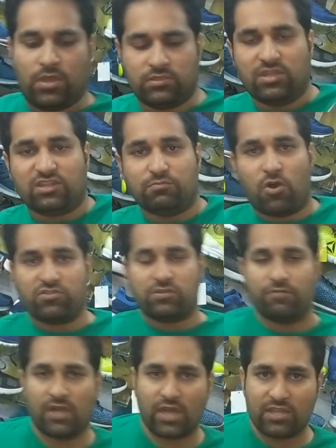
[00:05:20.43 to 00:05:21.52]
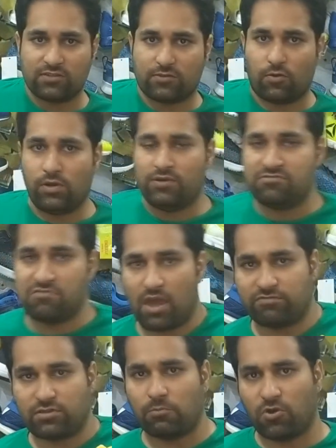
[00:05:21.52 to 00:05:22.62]
this moisture wicking insole
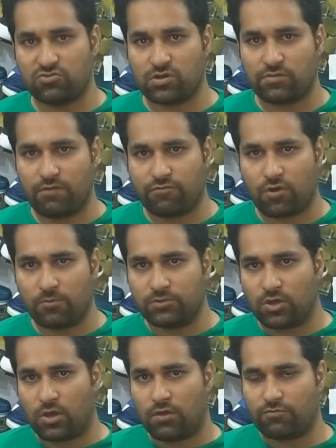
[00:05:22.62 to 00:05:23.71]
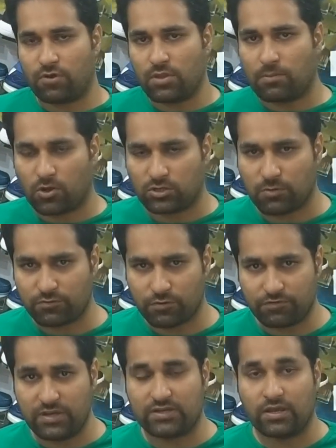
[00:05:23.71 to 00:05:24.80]
drives the moisture away from the bottom of your
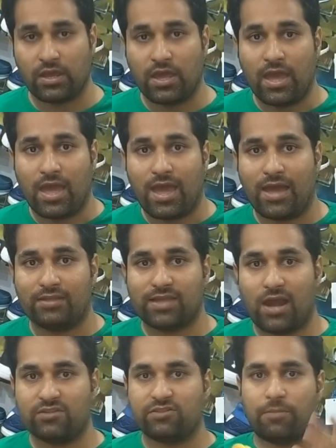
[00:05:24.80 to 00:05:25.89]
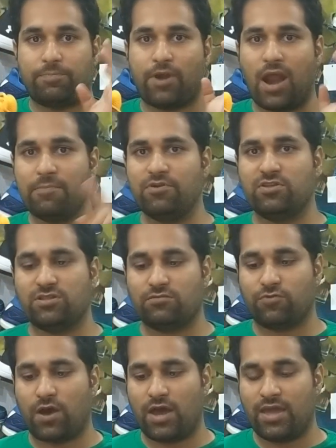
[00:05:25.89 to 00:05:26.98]
feet, and that is a prime reason
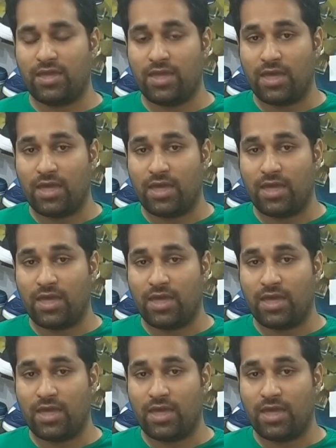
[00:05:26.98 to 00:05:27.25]
why